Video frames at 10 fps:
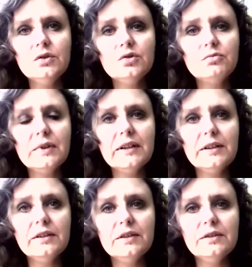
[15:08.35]
to
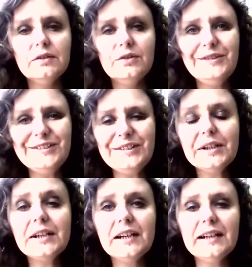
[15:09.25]
my newly